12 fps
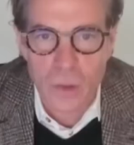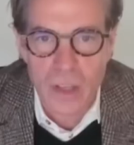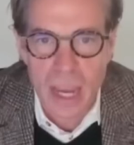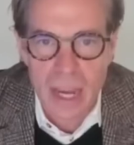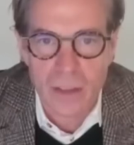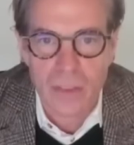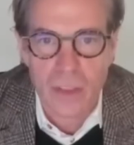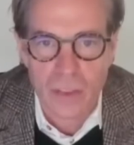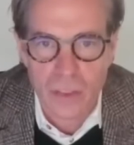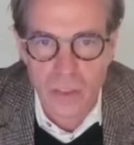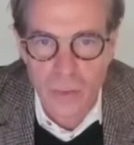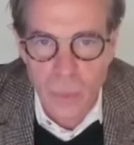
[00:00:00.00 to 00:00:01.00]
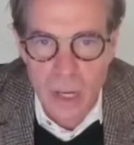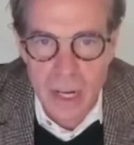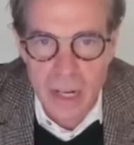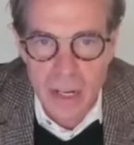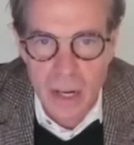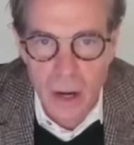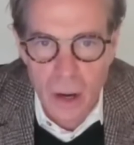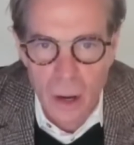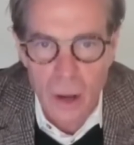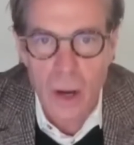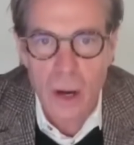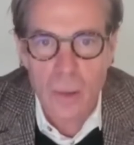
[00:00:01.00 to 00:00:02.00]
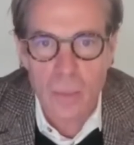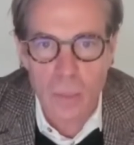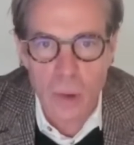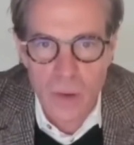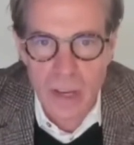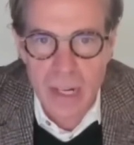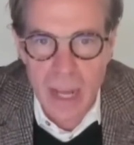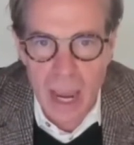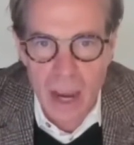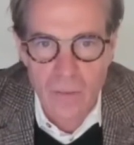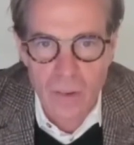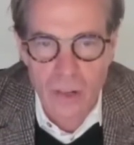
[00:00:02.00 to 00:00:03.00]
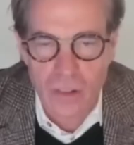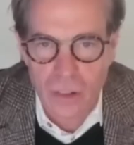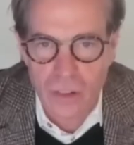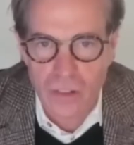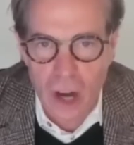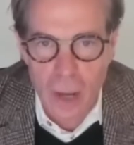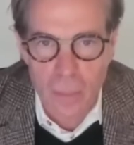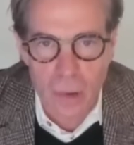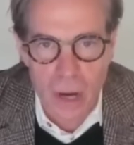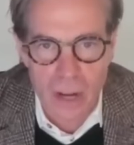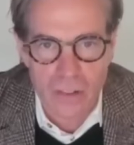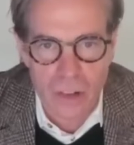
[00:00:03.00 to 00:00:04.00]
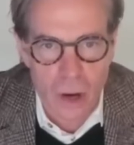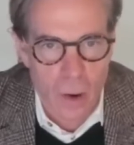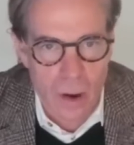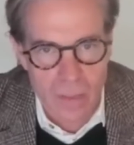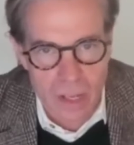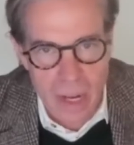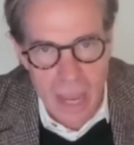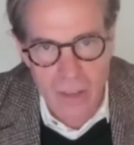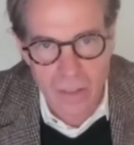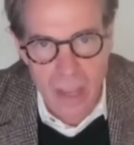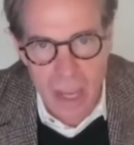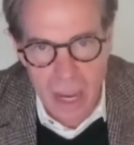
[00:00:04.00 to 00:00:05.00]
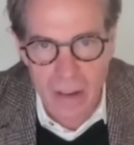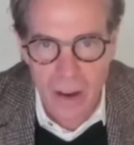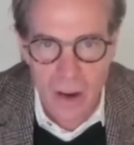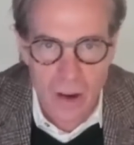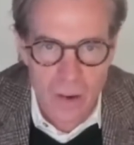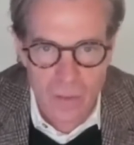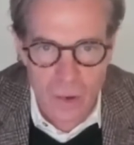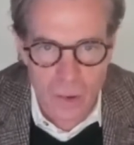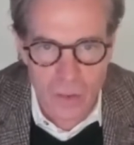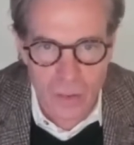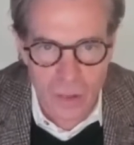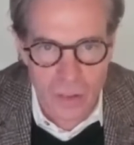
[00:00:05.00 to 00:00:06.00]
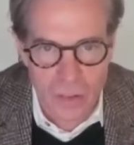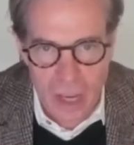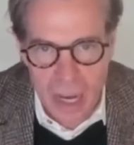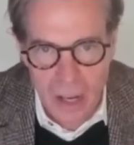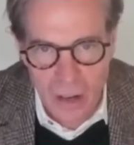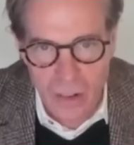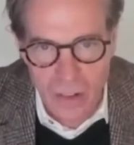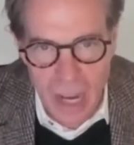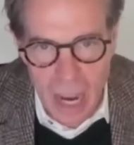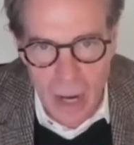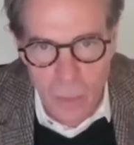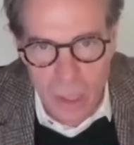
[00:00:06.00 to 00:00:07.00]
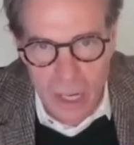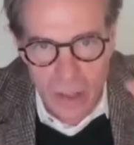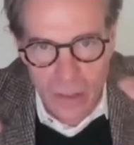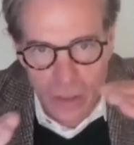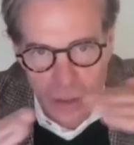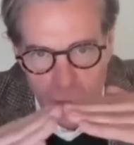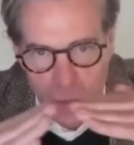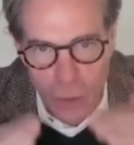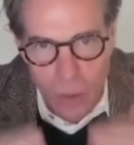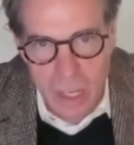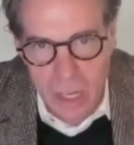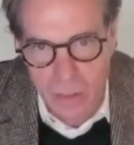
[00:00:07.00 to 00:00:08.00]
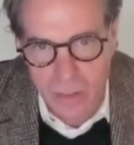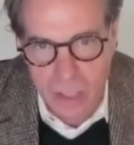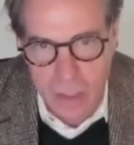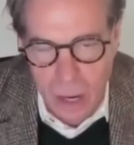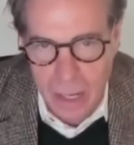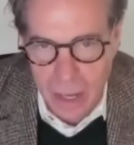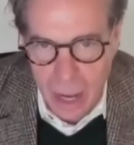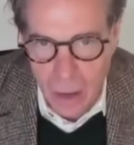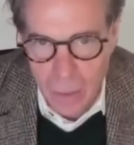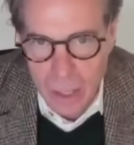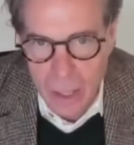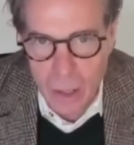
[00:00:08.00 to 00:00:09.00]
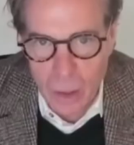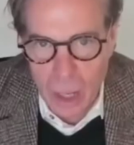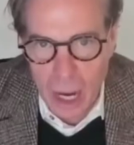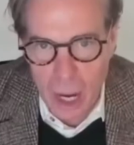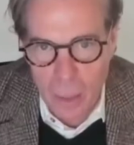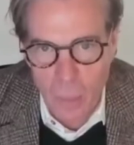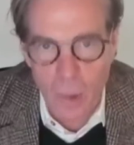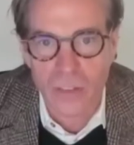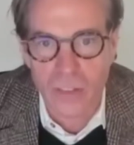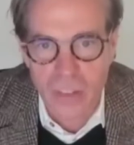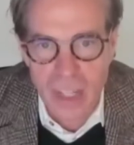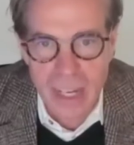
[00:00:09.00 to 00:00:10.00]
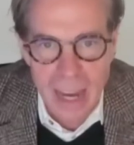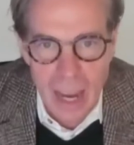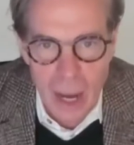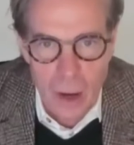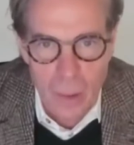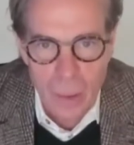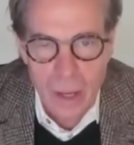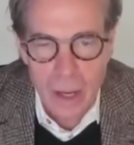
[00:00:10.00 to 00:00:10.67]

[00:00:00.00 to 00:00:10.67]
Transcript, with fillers: take the 3-year moving average of the Sharpe ratio of the NASDAQ versus energy equities, the two are kissing right now. We'll see how